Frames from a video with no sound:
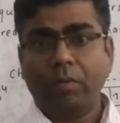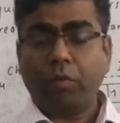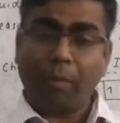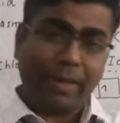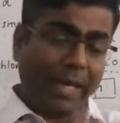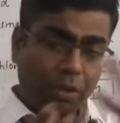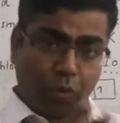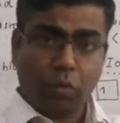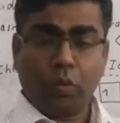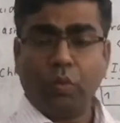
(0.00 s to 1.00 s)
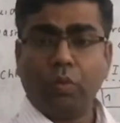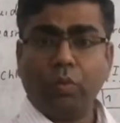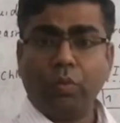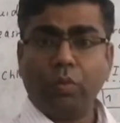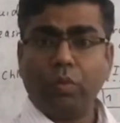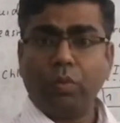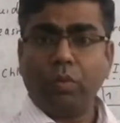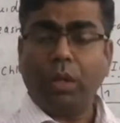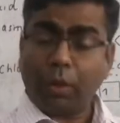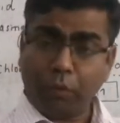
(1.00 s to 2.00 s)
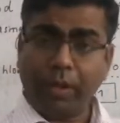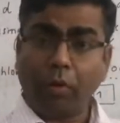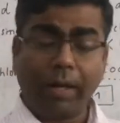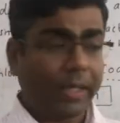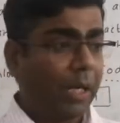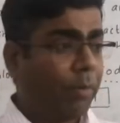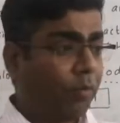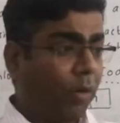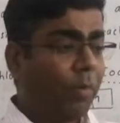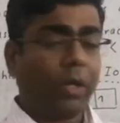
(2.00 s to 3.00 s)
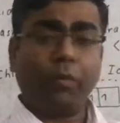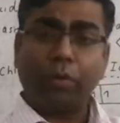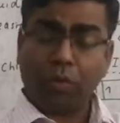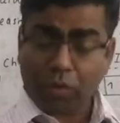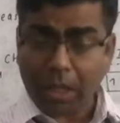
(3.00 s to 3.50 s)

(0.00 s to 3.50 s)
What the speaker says: from gas to liquid, or it can be from liquid to